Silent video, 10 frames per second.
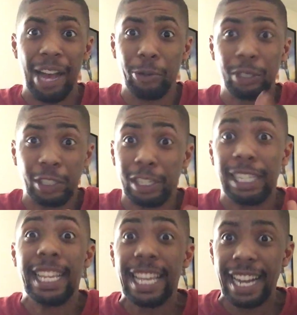was
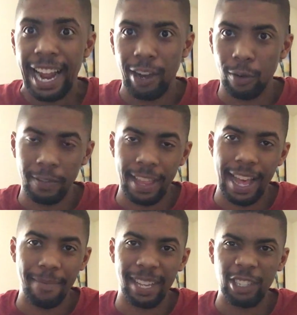geeking out over
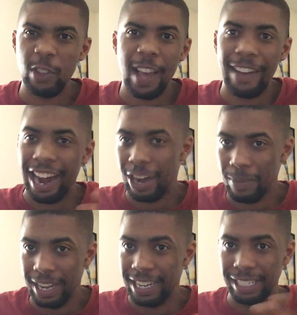that because you have Iron
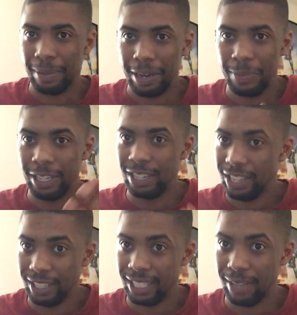Man and Spider-Man
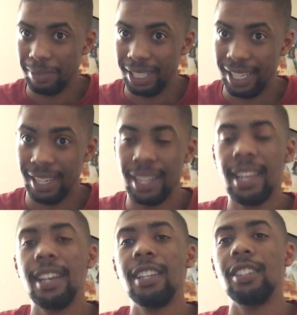in the same scene.
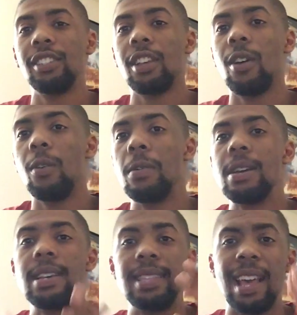So
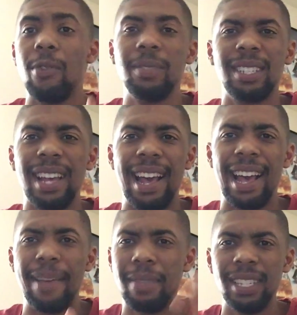that was,
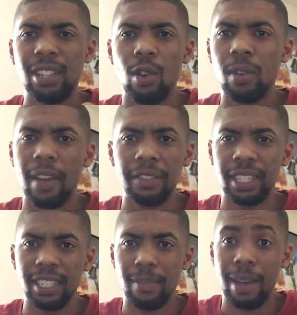I missed the whole
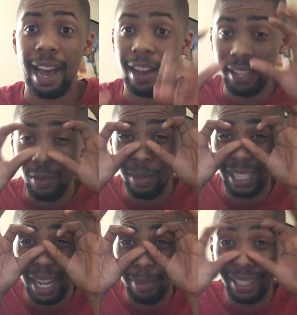conversation about how he
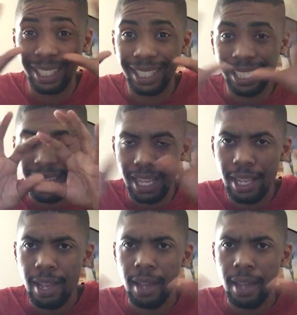wasn't able to see.